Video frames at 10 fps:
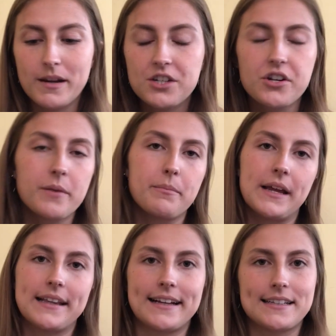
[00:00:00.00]
major,
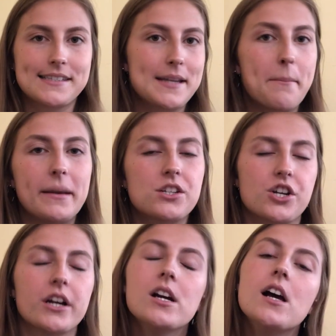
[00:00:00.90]
being like a STEM
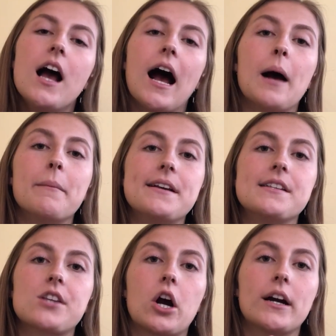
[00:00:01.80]
major, um,
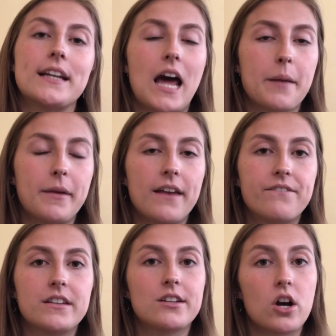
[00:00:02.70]
is our anatomy and
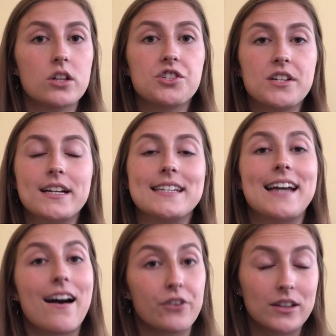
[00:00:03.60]
physiology
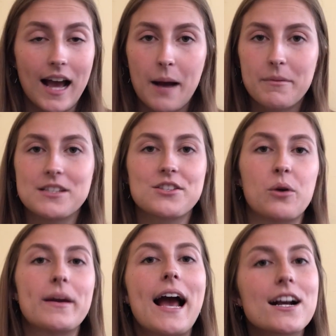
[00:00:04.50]
cadaver lab. And
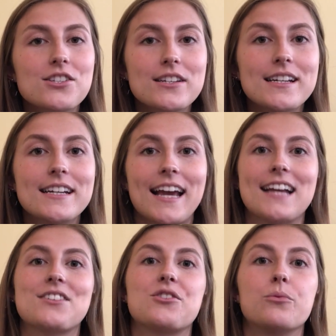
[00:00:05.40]
so we actually
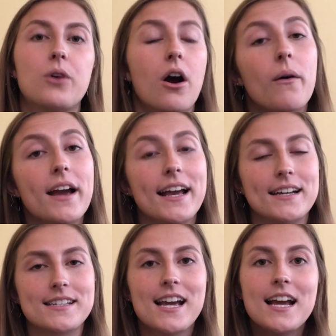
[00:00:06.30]
get to go
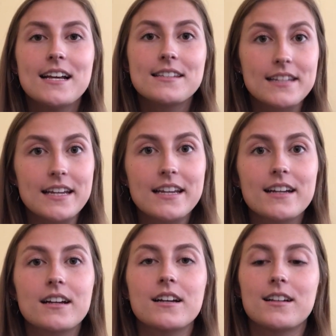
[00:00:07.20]
and see